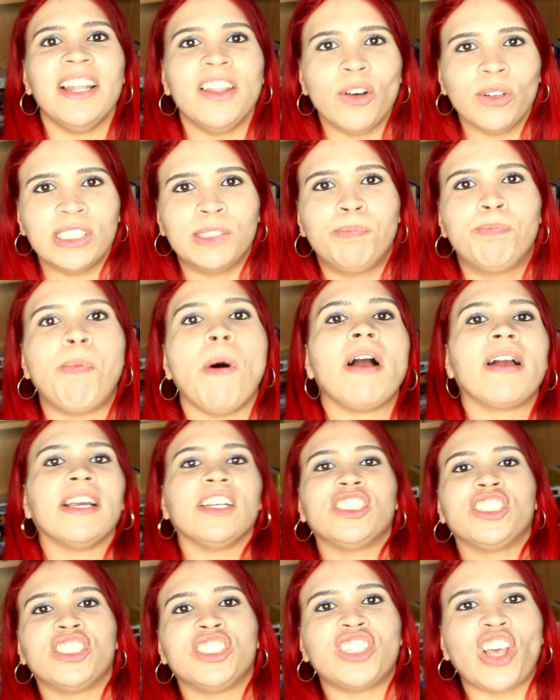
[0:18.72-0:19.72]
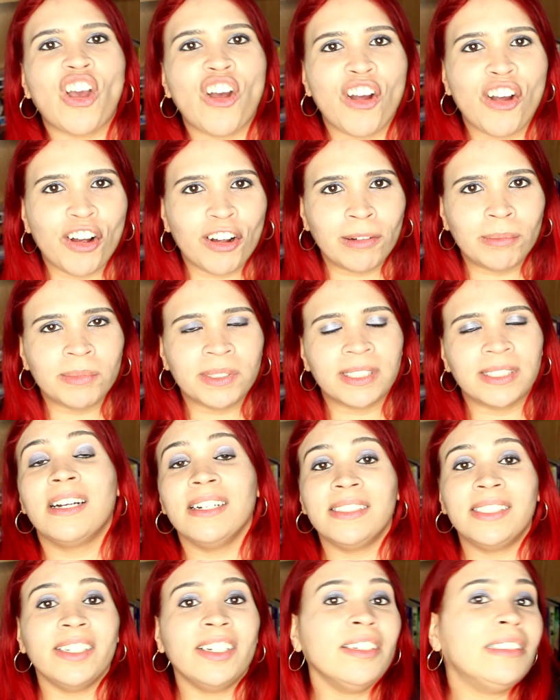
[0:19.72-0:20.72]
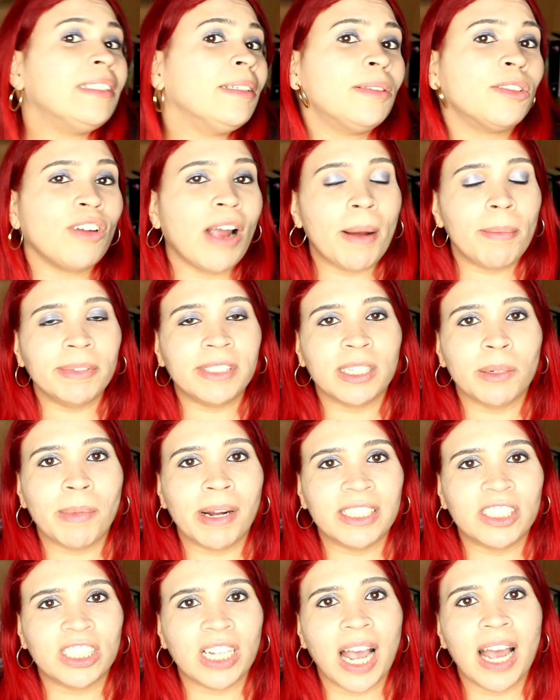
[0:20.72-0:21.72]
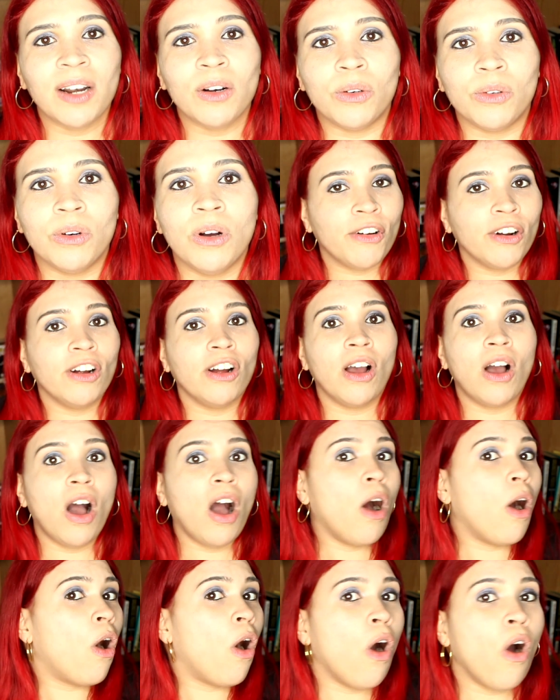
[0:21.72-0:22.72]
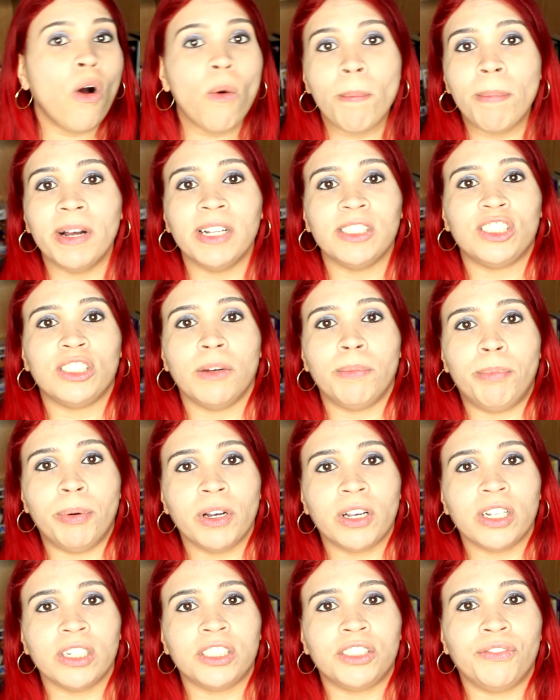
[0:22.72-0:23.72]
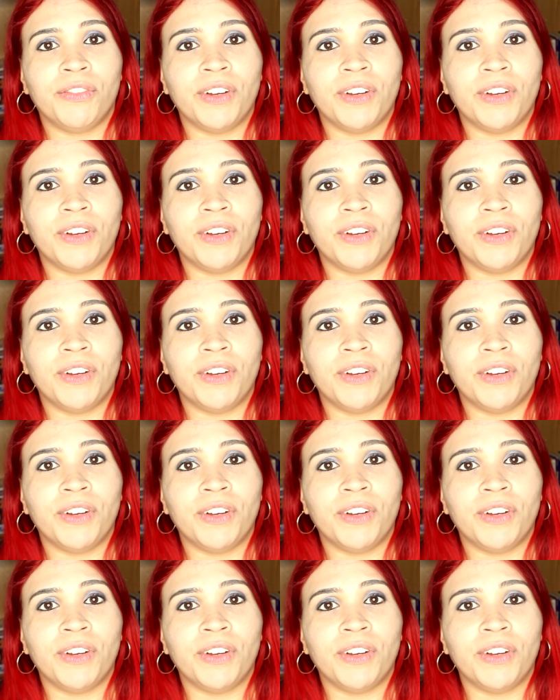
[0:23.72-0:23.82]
of those bookish terms, consider subscribing to my channel for a whole bunch of bookish